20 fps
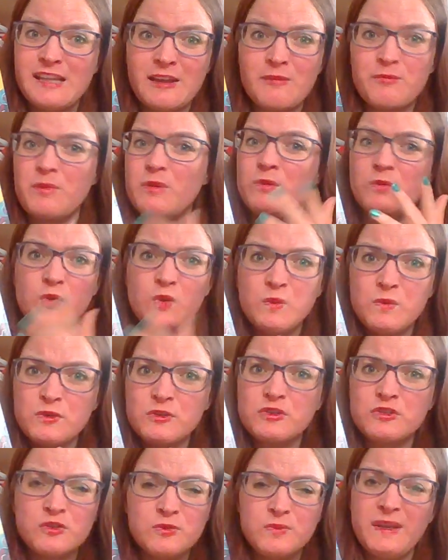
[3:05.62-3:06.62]
like be
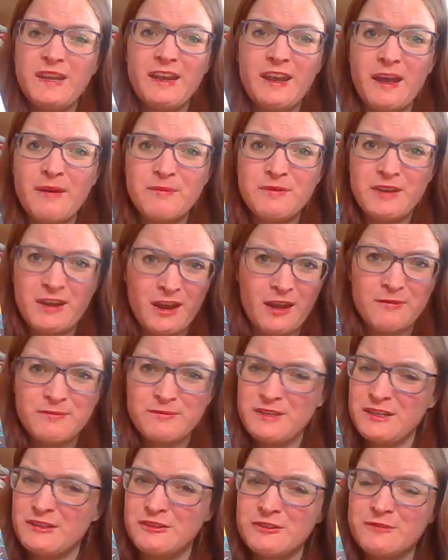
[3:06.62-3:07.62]
rumored to be
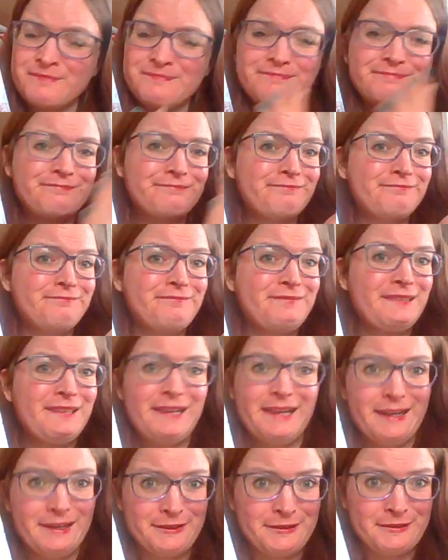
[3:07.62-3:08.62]
adapted?
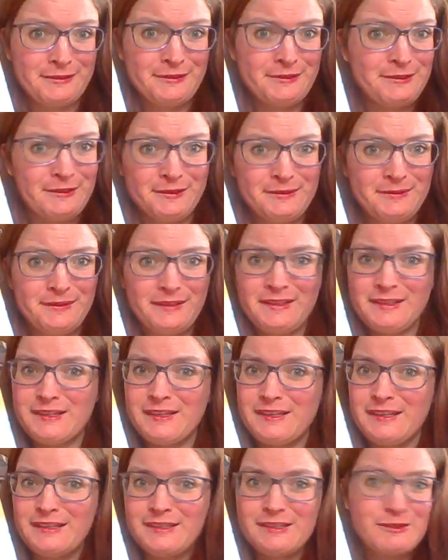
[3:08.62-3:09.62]
I don't know.
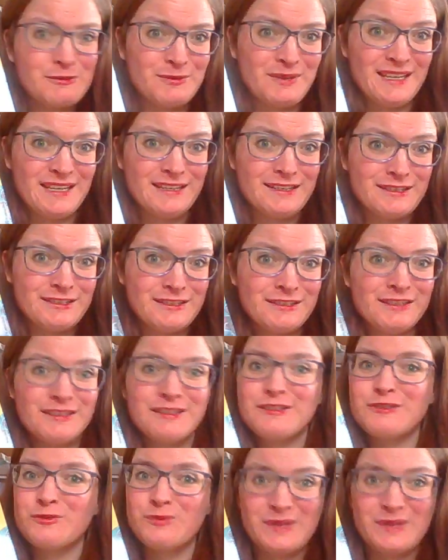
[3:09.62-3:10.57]
It's weird. It's